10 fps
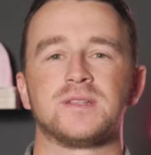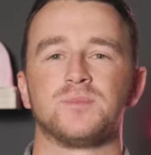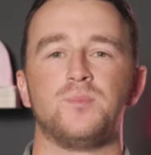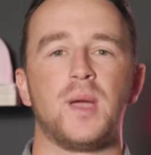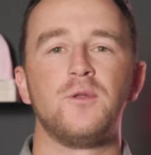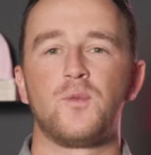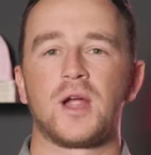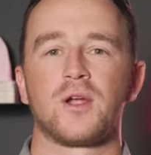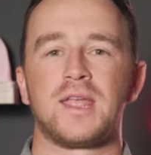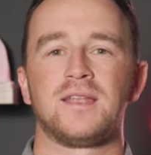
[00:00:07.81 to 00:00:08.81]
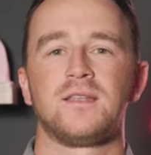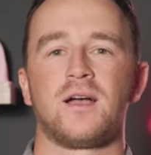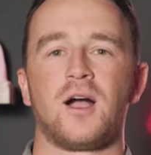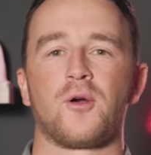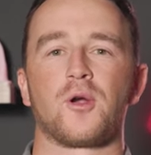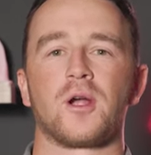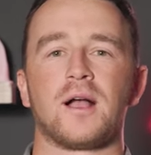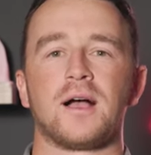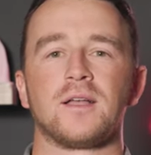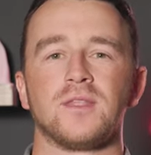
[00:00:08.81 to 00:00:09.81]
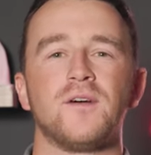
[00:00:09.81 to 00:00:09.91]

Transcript: It is Ben Warian, our uh,